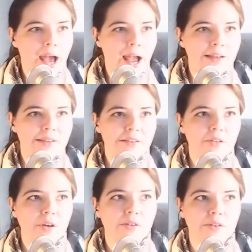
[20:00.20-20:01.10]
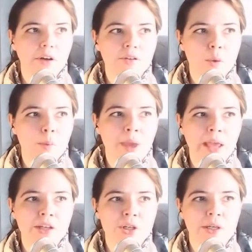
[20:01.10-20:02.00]
And so you can start to
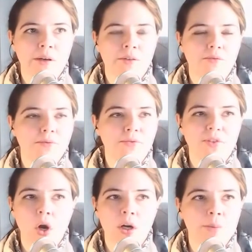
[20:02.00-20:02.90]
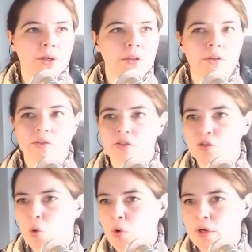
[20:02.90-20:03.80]
imagine farmers,
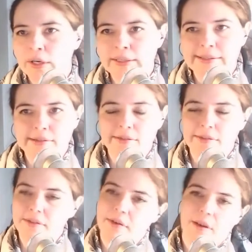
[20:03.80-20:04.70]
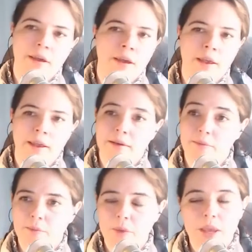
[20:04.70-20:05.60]
tourists,
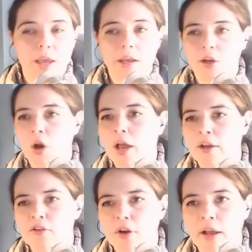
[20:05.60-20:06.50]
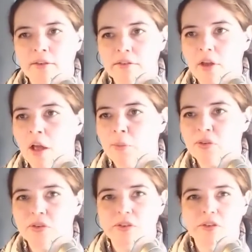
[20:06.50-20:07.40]
your Hunter S.
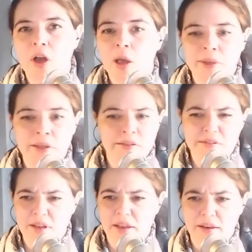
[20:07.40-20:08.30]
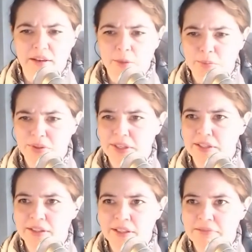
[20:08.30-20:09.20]
Thomas
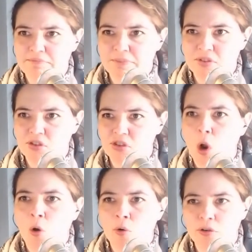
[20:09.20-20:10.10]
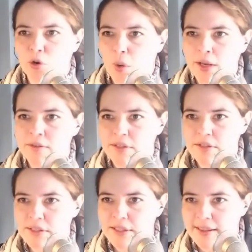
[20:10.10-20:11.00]
completely stoned
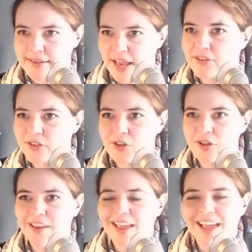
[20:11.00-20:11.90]
crazies in the desert,